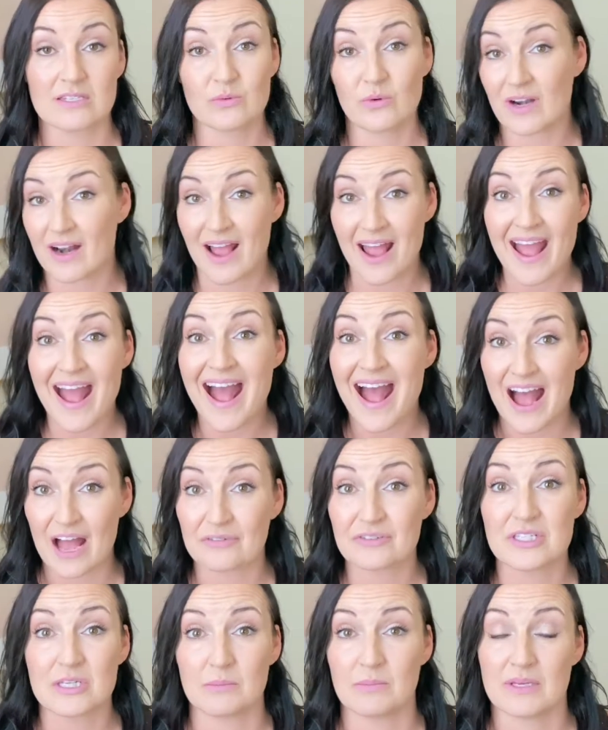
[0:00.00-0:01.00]
When I
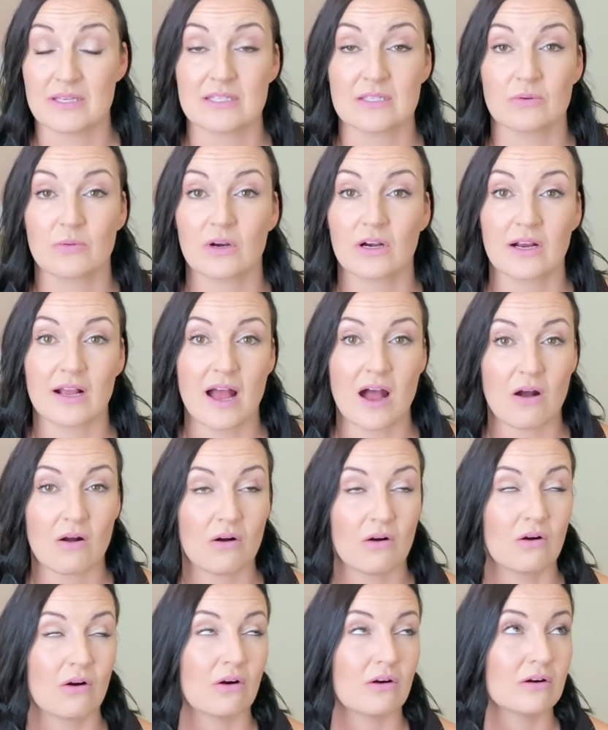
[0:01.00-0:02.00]
have to miss a workout,
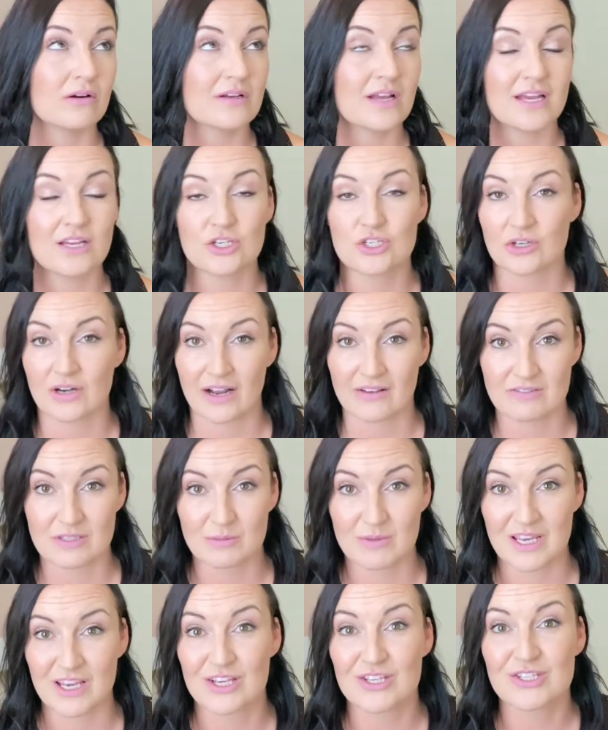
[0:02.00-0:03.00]
it drives
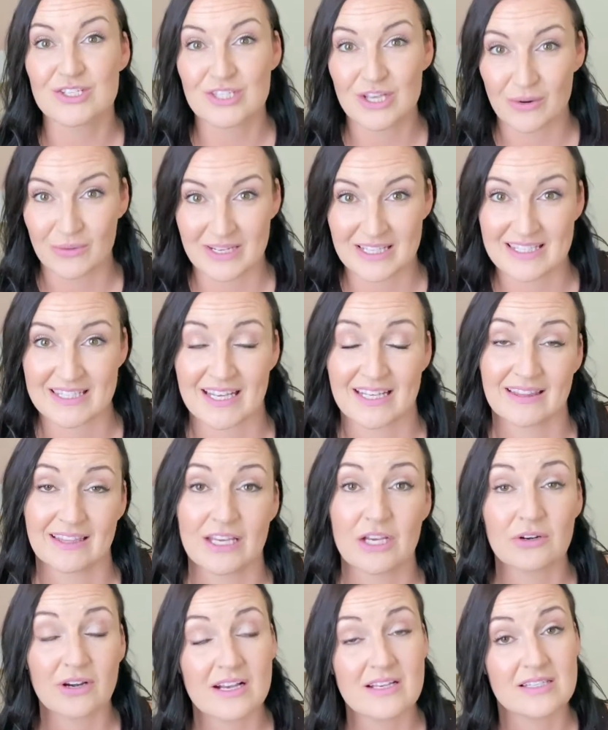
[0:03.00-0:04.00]
me so insanely
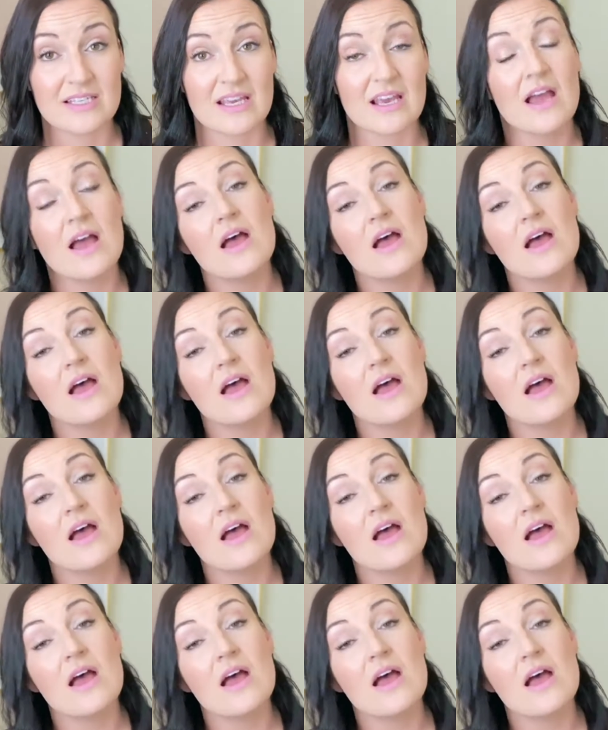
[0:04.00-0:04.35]
crazy.